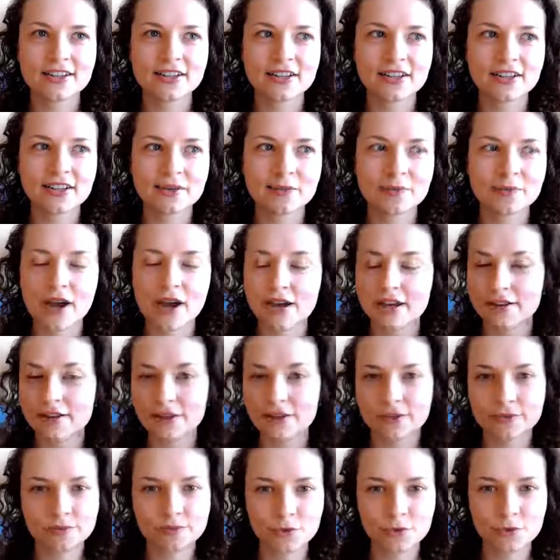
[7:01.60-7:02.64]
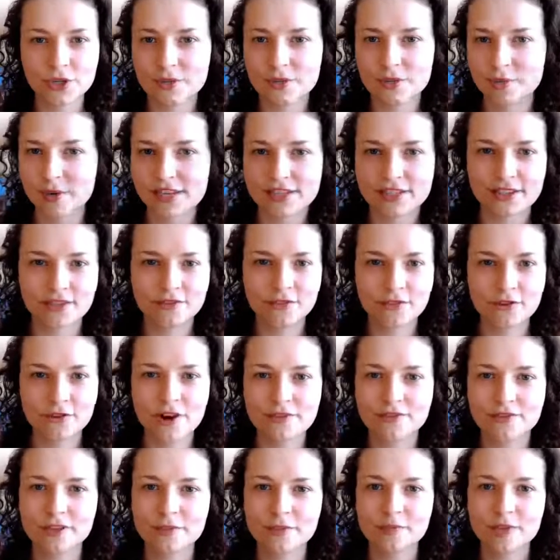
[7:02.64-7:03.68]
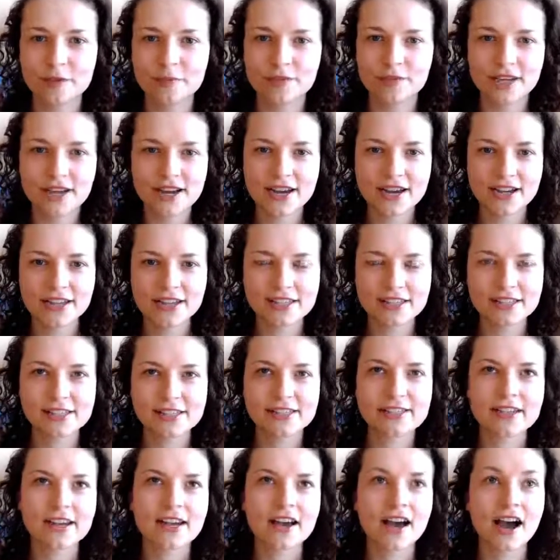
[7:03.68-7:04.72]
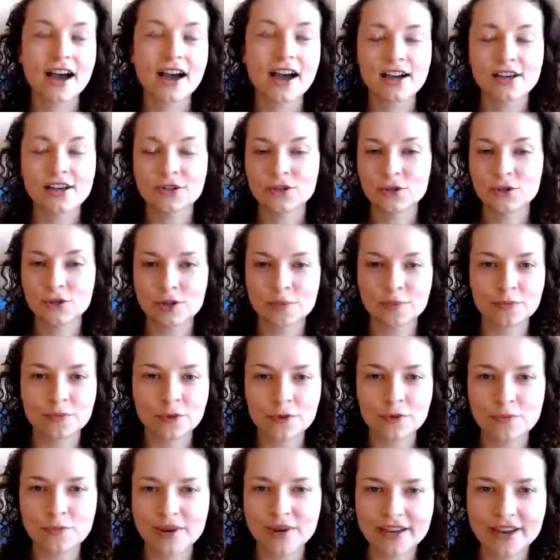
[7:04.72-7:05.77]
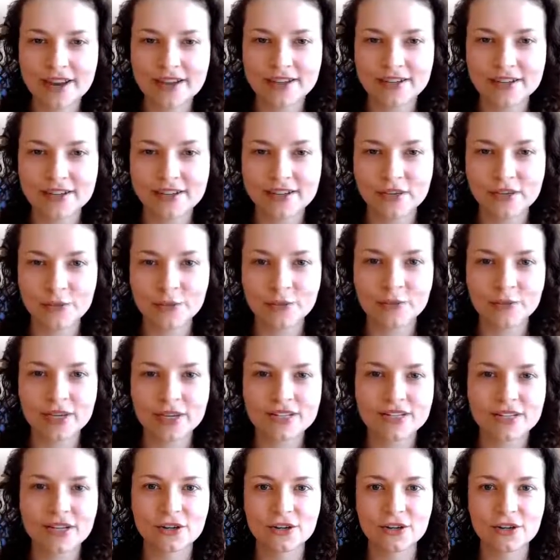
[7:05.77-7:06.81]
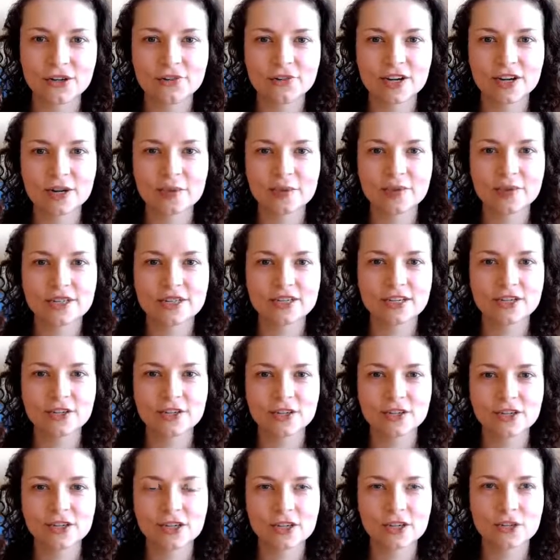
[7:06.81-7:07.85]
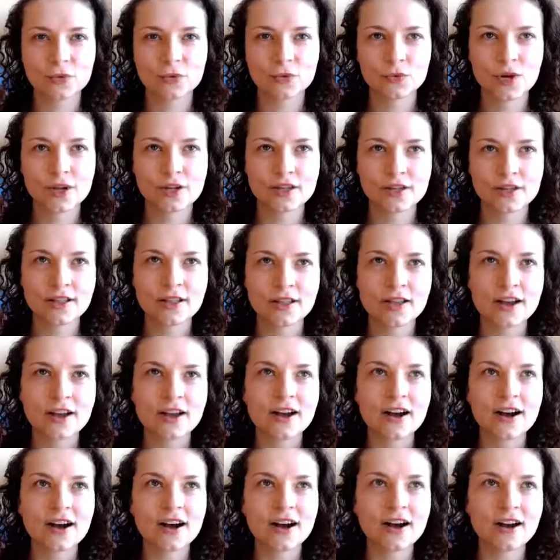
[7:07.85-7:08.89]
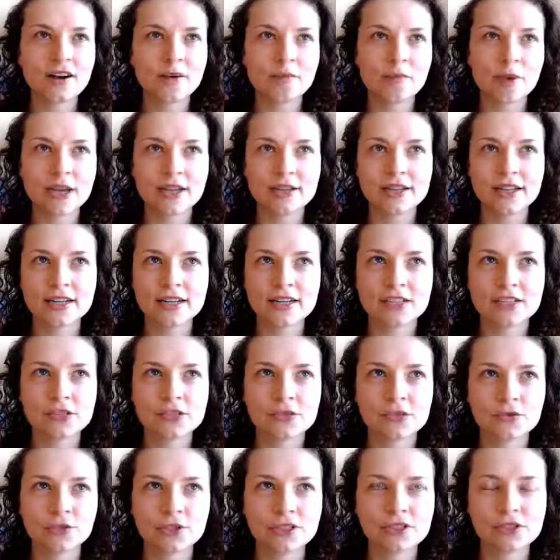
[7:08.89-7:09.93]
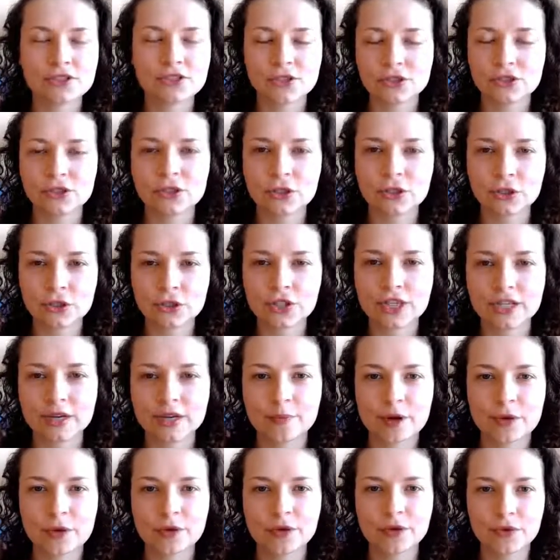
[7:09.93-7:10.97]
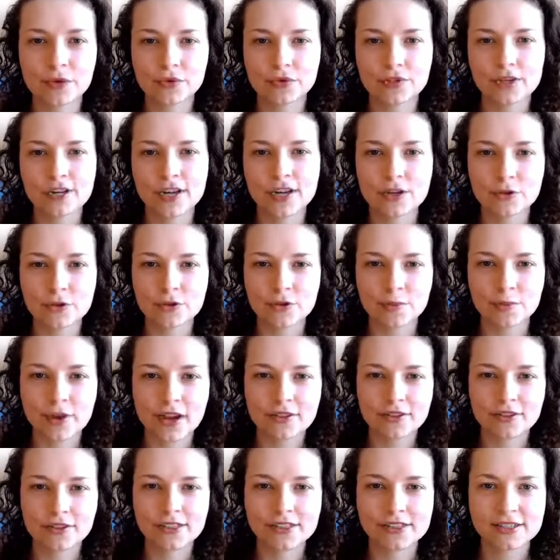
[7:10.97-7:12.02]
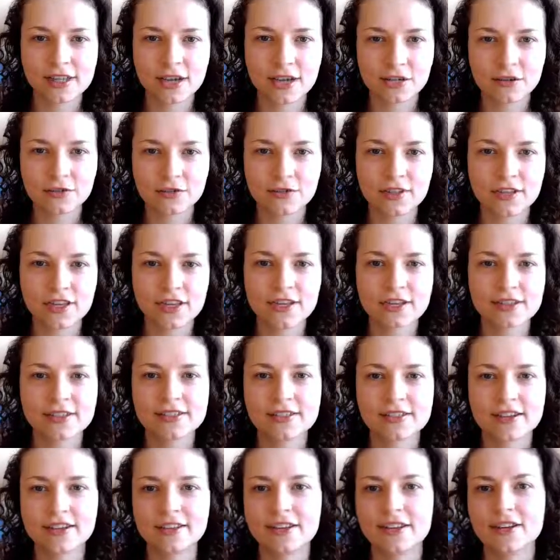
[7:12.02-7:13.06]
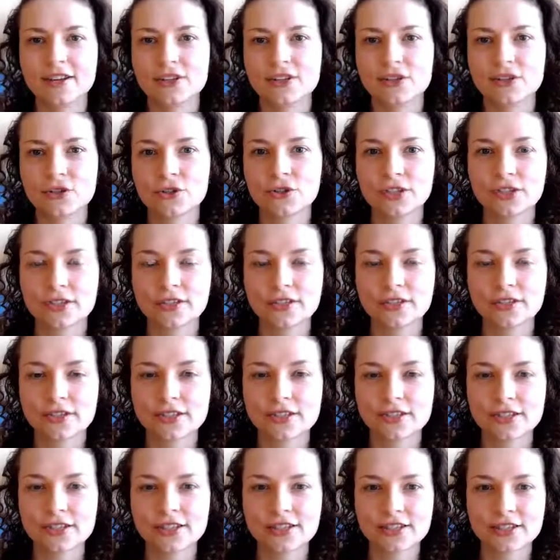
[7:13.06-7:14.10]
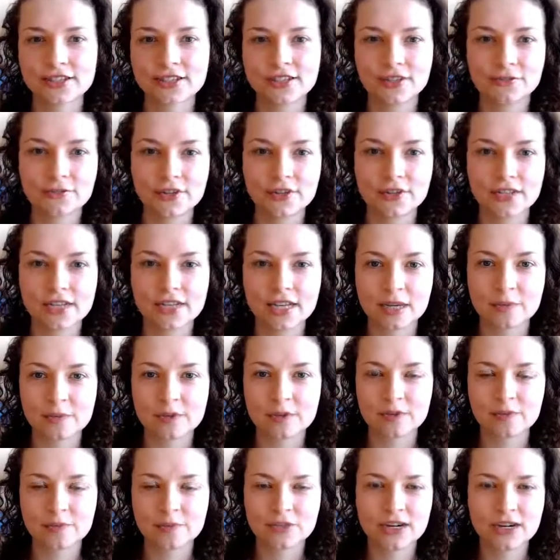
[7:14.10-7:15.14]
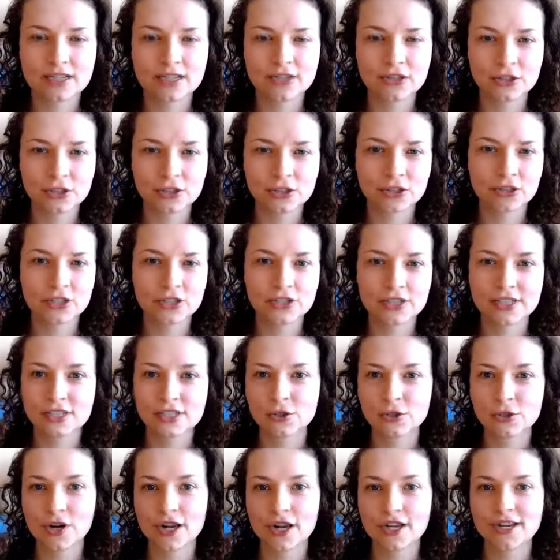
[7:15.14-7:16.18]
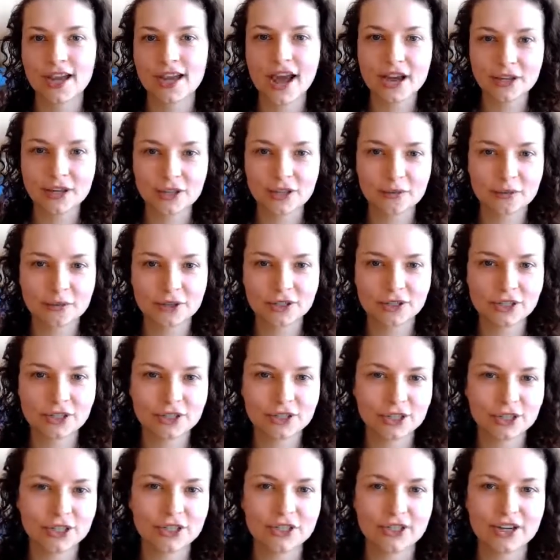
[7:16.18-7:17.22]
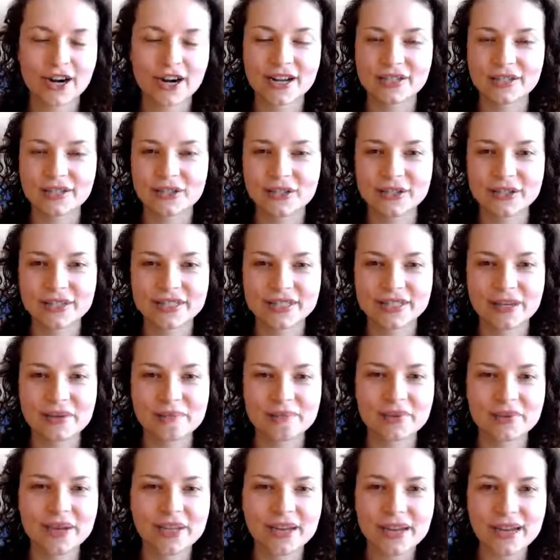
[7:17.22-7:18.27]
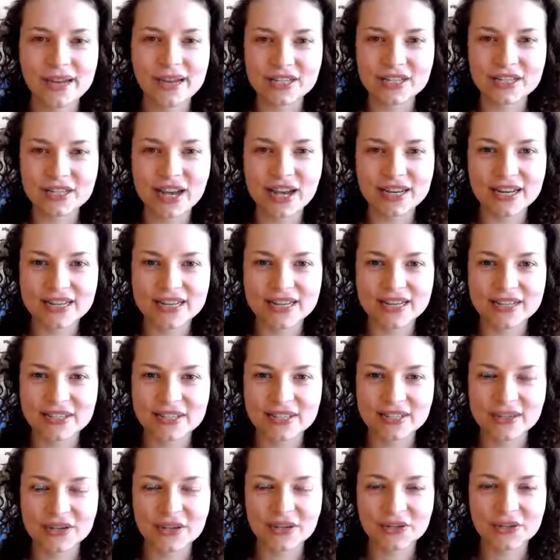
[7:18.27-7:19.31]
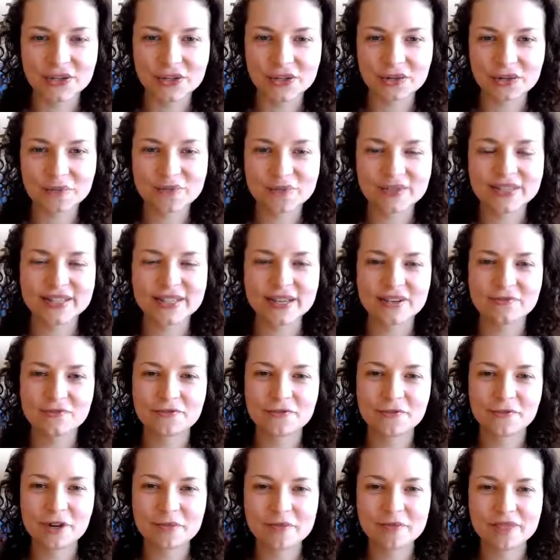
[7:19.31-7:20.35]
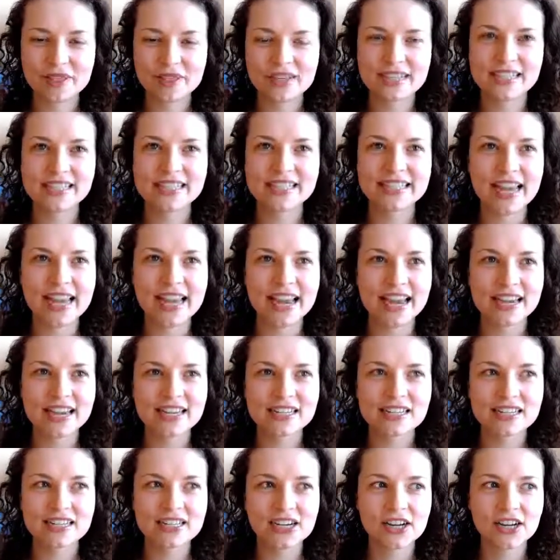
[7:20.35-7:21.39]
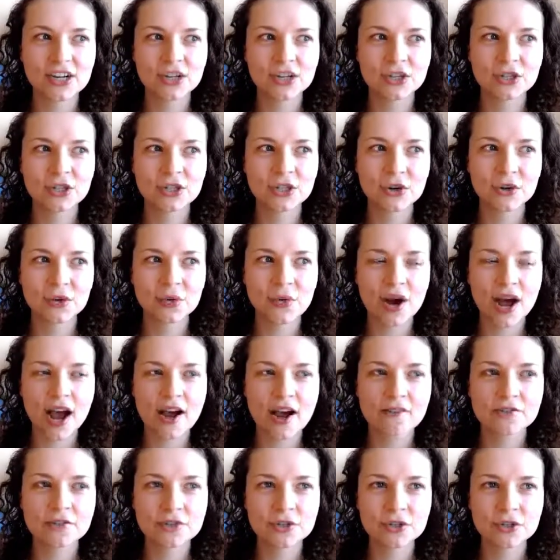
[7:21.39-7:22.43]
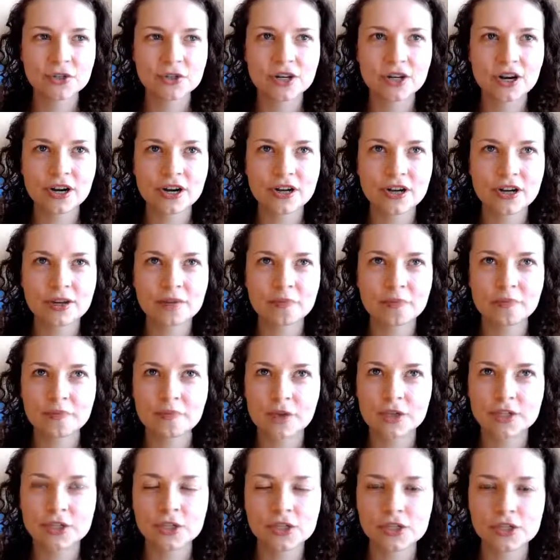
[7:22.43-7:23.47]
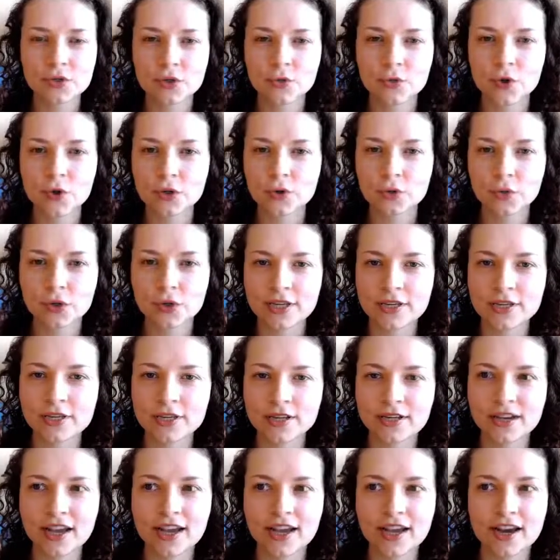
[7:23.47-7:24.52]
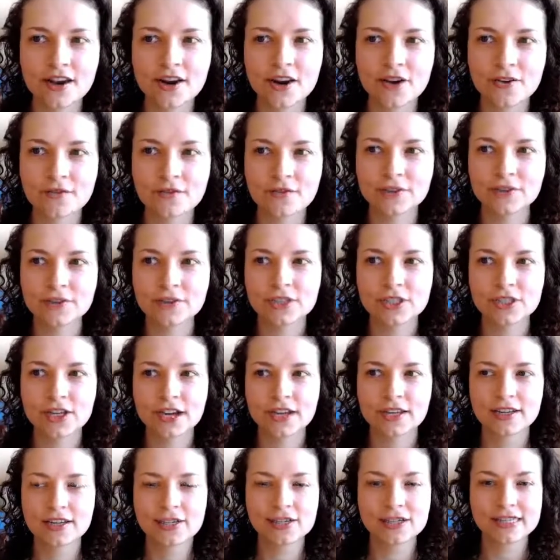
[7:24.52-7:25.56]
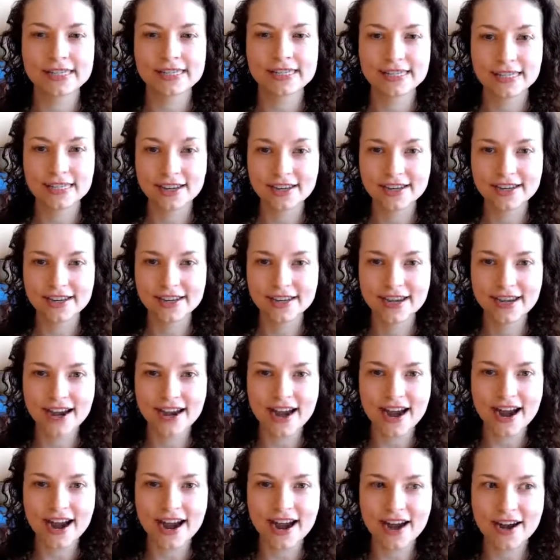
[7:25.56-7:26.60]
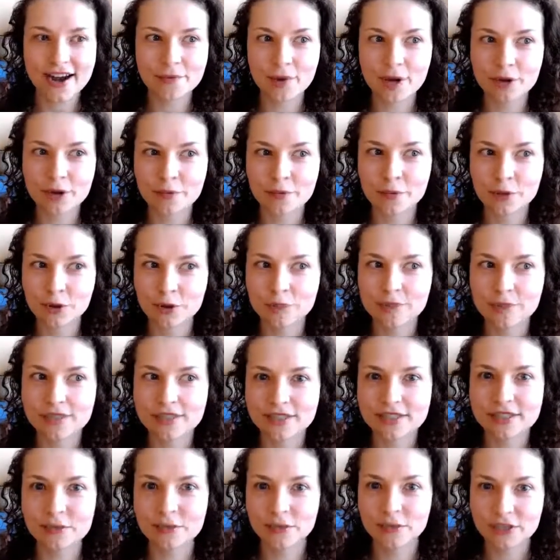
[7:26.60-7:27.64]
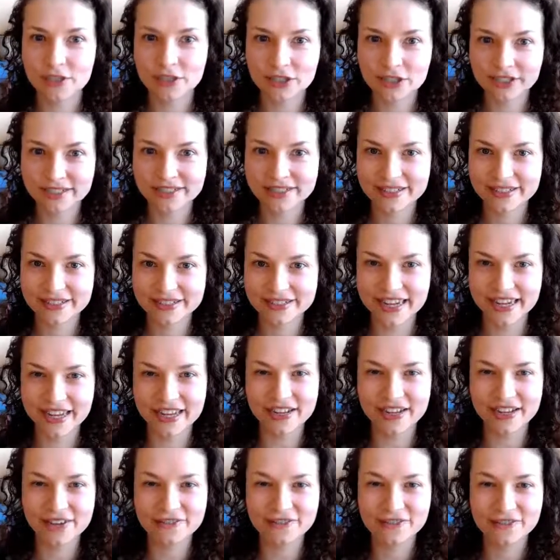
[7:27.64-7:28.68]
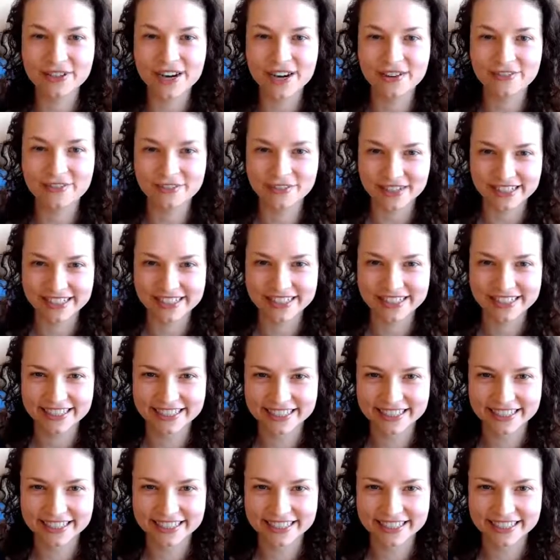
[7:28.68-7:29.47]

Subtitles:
I weaned myself off the PPIs. I took a probiotic based on her recommendation as well. And then I just really started learning about, the naturopathic side of things. And then I started seeing different types of practitioners. I tried acupuncture. I took some Chinese herbs and formulas. And, after just 1 week of the Chinese tea, my burps disappeared forever.